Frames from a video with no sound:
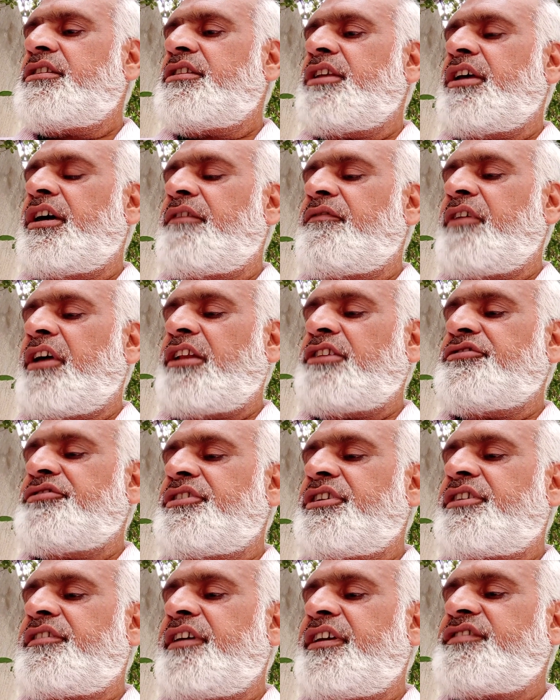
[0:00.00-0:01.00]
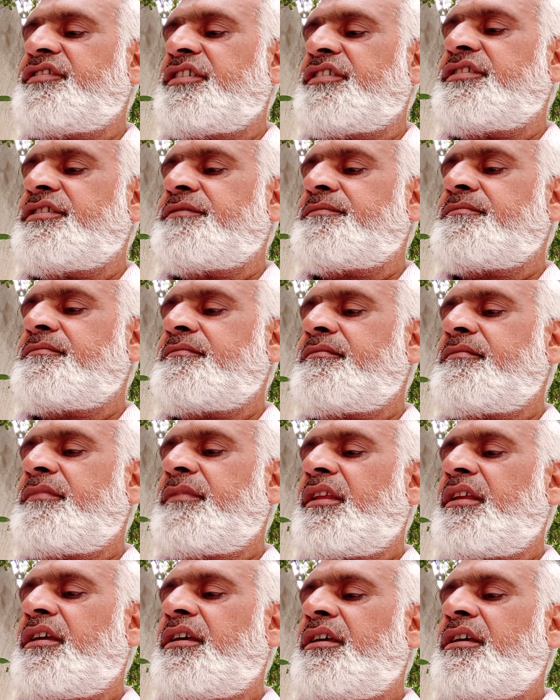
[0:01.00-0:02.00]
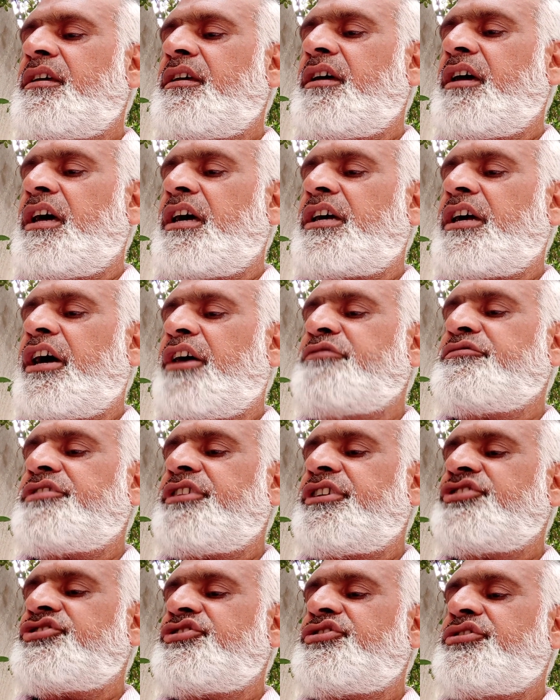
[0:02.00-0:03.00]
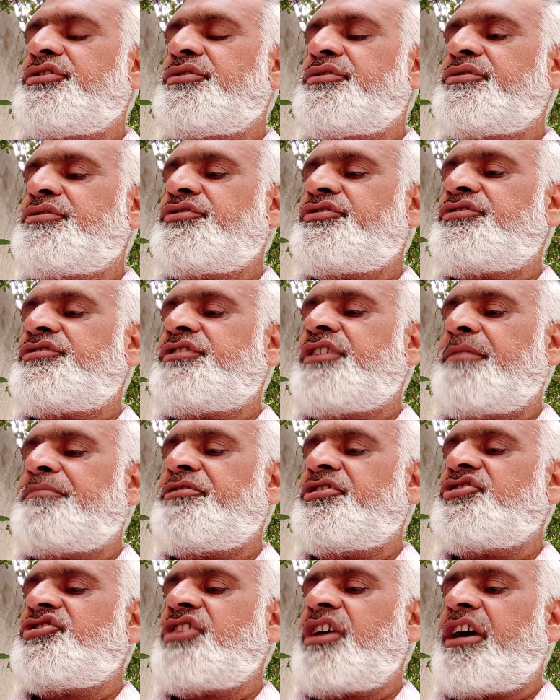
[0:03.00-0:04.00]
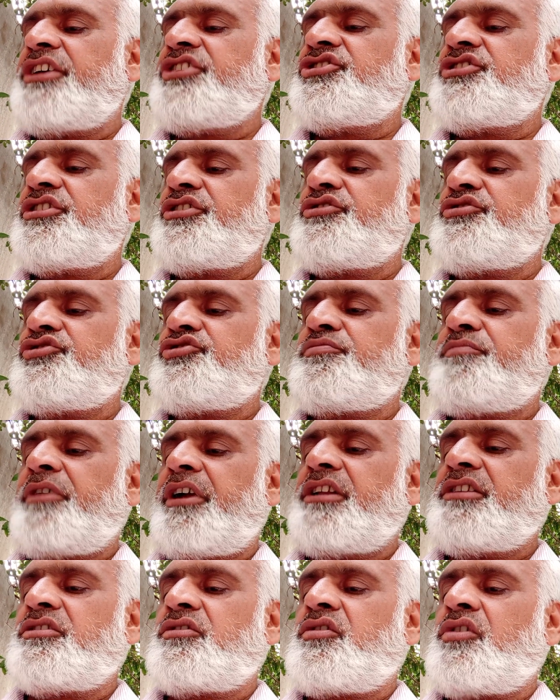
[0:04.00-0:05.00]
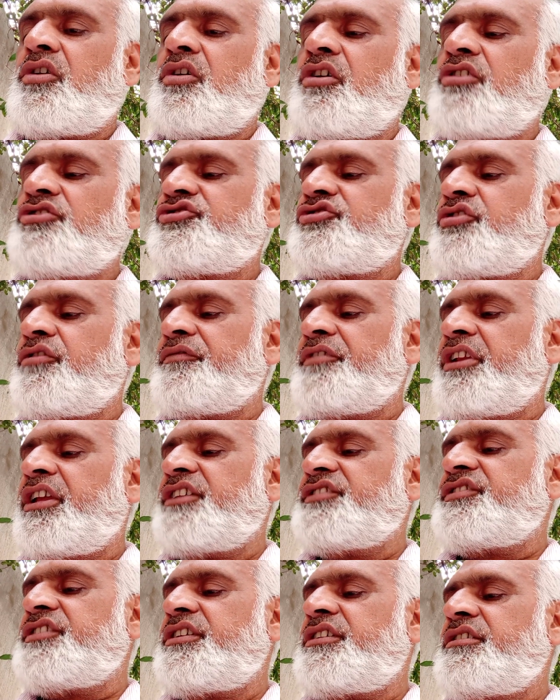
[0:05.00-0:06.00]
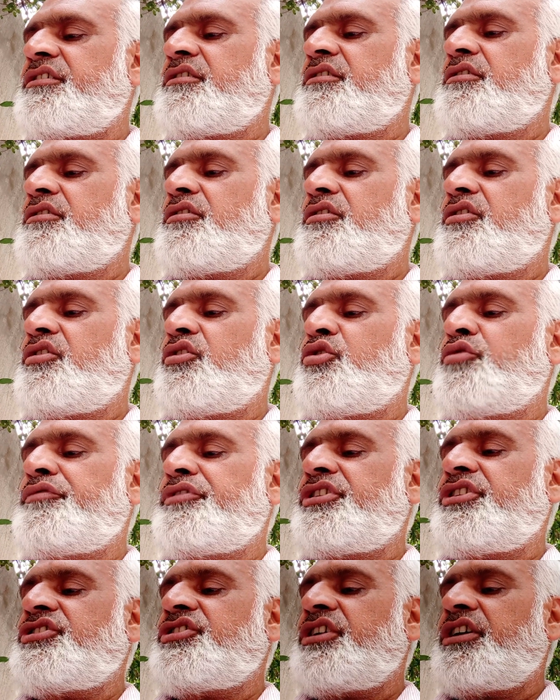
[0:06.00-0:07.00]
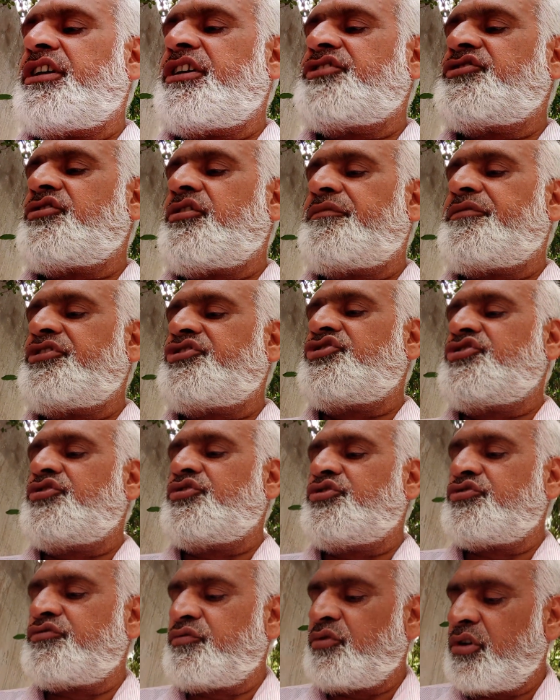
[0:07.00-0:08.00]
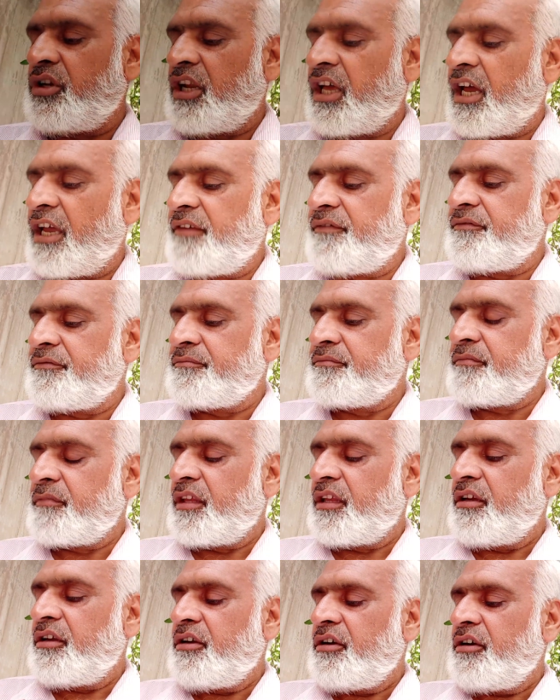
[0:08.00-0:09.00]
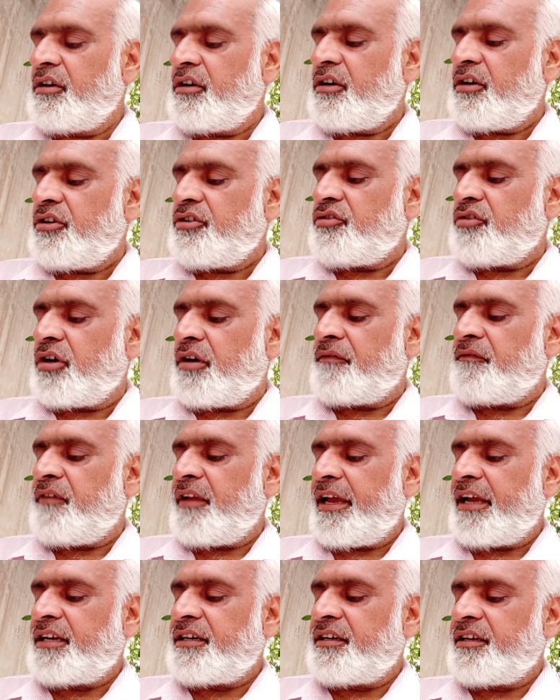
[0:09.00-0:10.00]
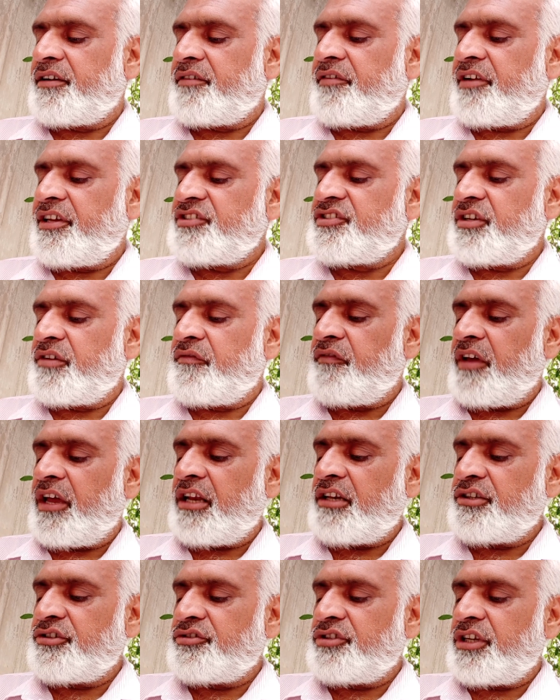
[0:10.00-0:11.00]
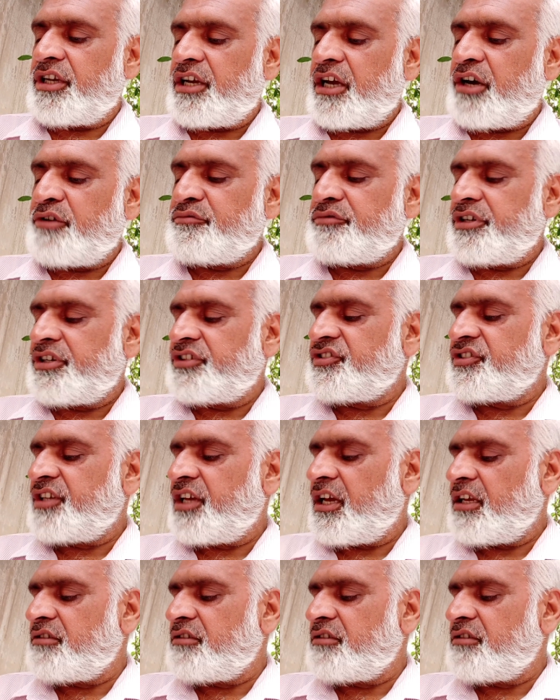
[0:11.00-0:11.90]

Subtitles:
their value decreases. Accountants use depreciation to spread the cost of an asset over the years of its useful life. To reflect decreasing value, the accountants